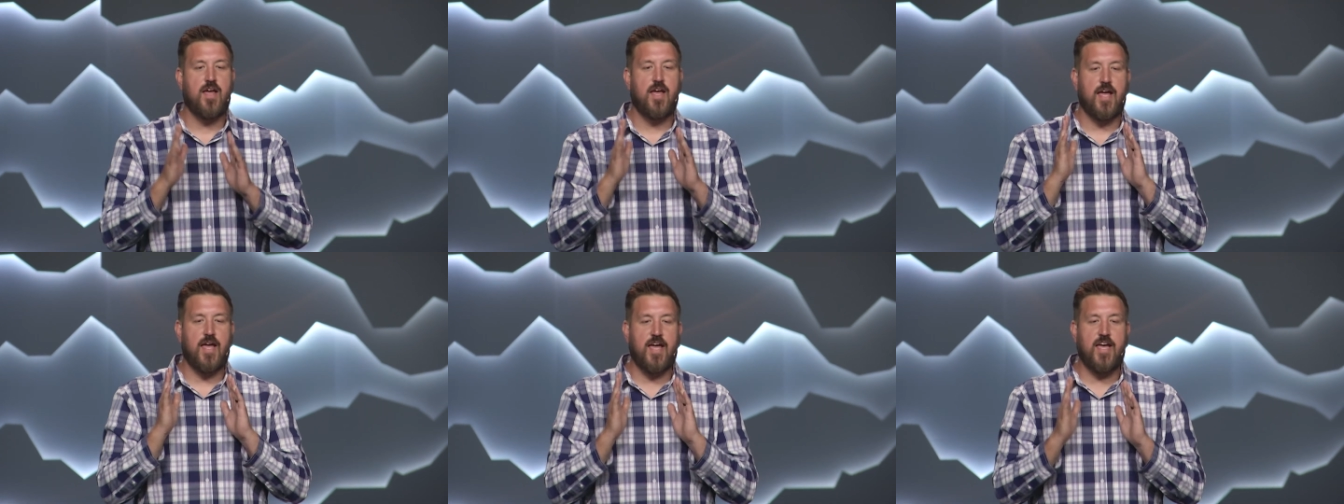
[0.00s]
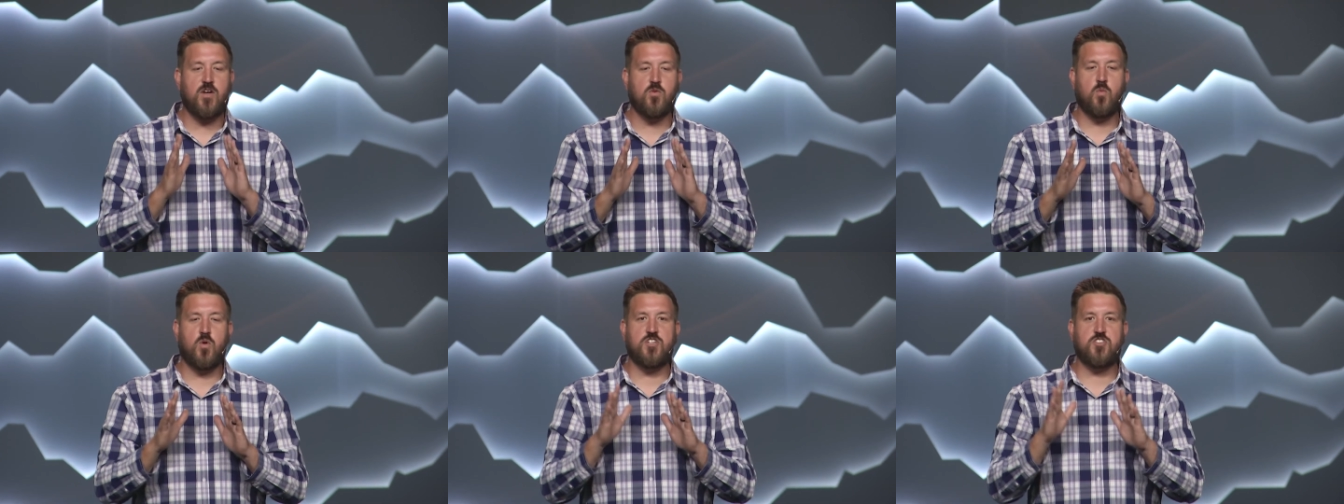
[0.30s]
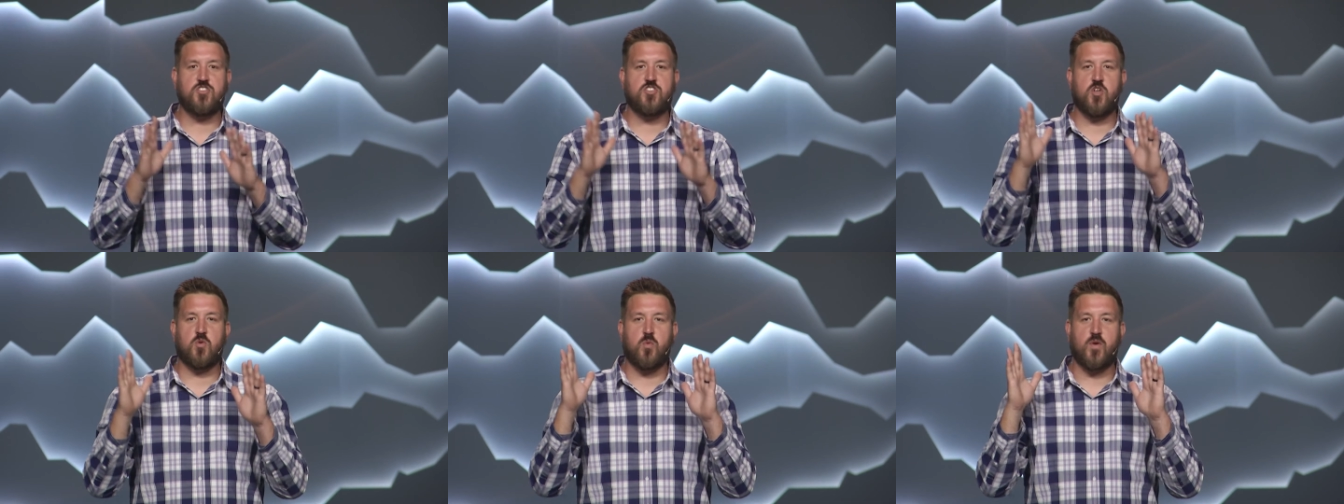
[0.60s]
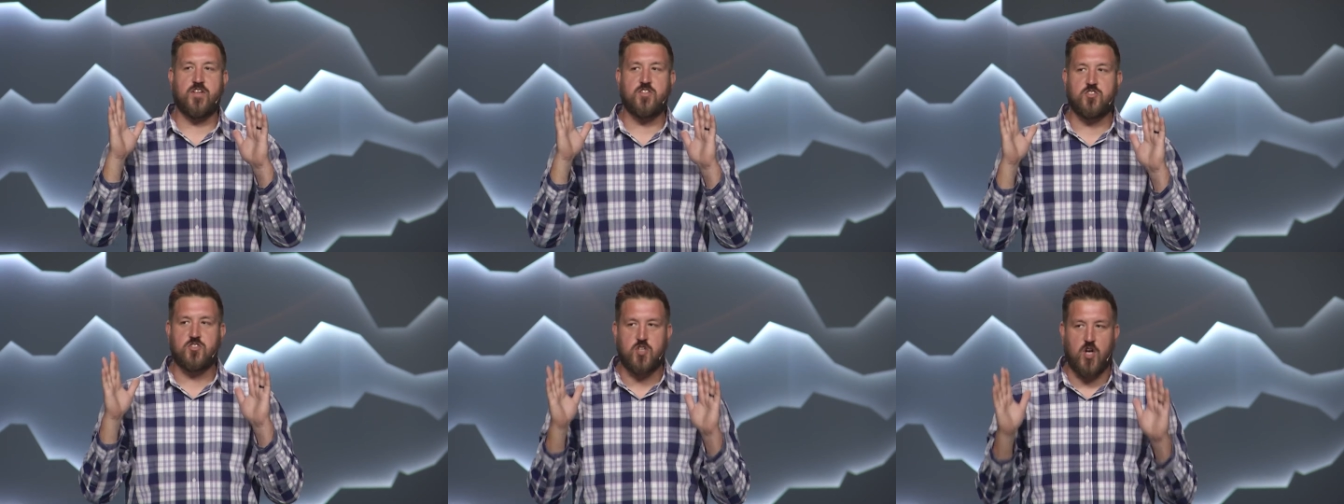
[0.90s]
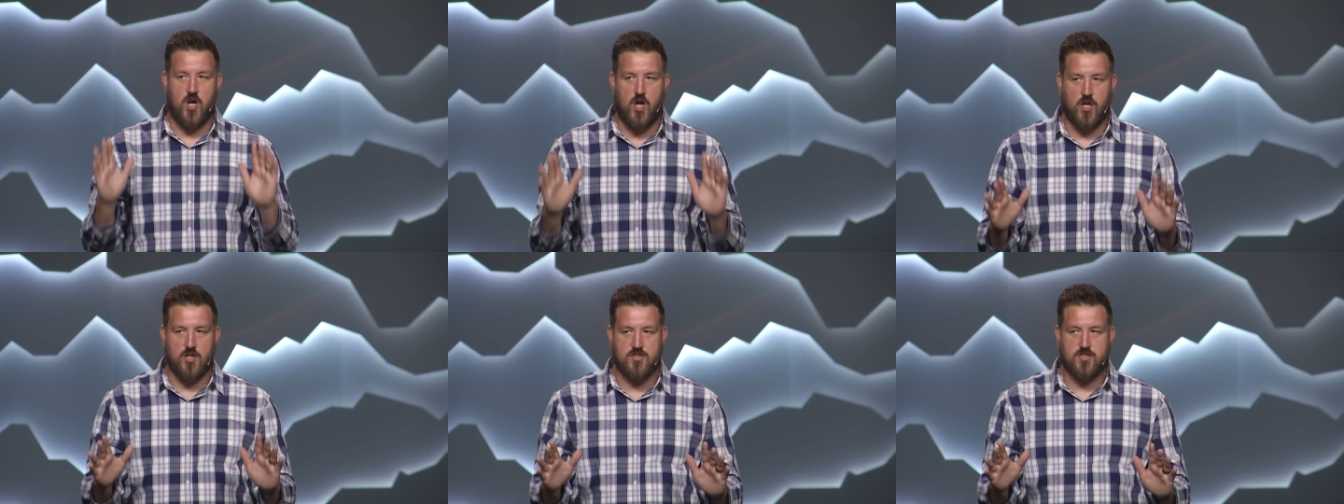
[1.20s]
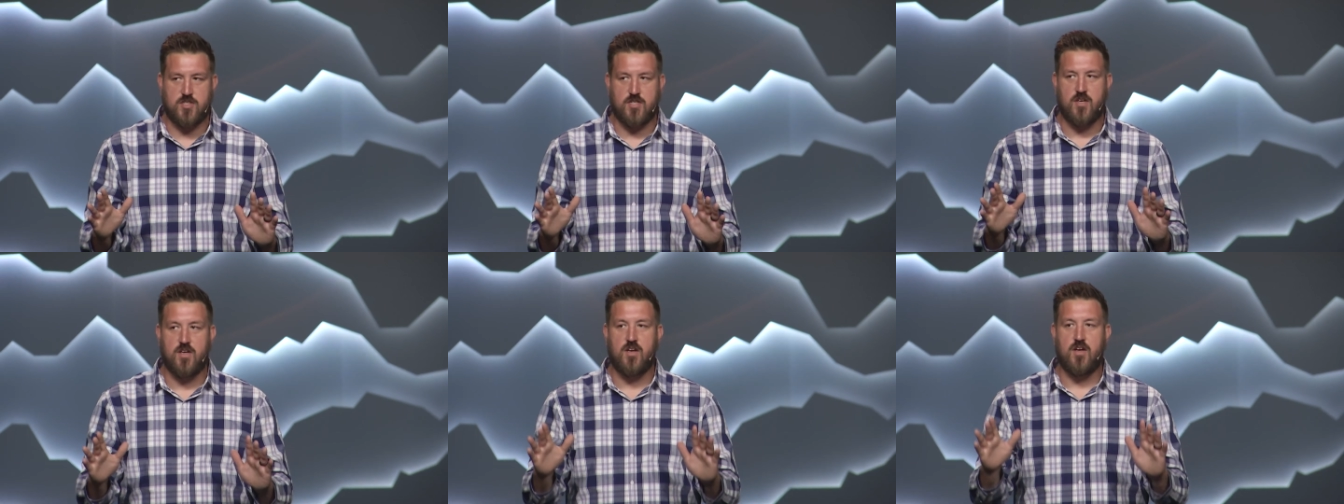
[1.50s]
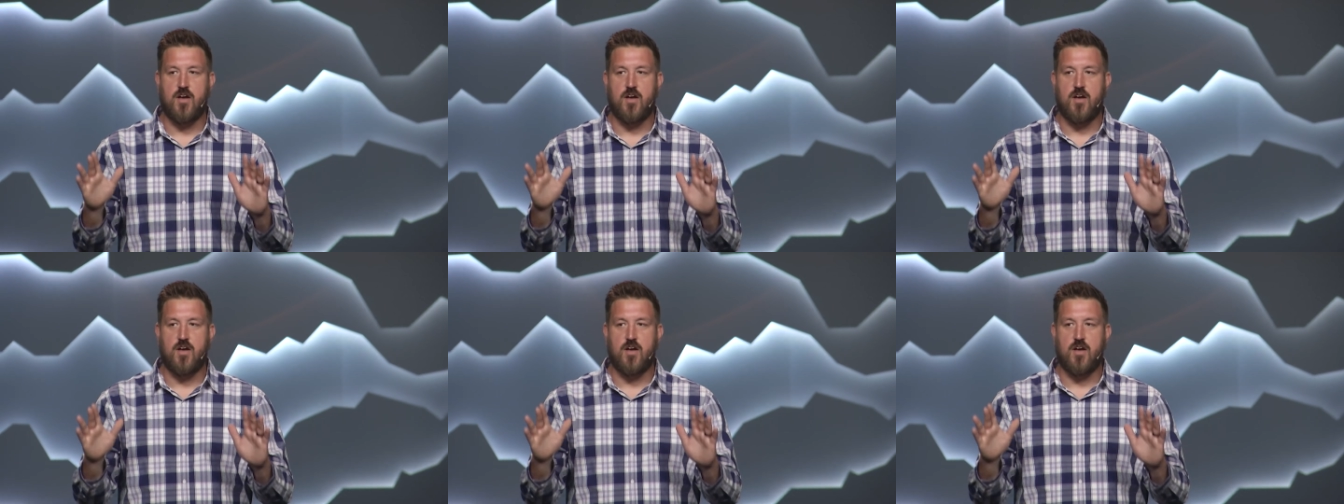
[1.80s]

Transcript: it was the result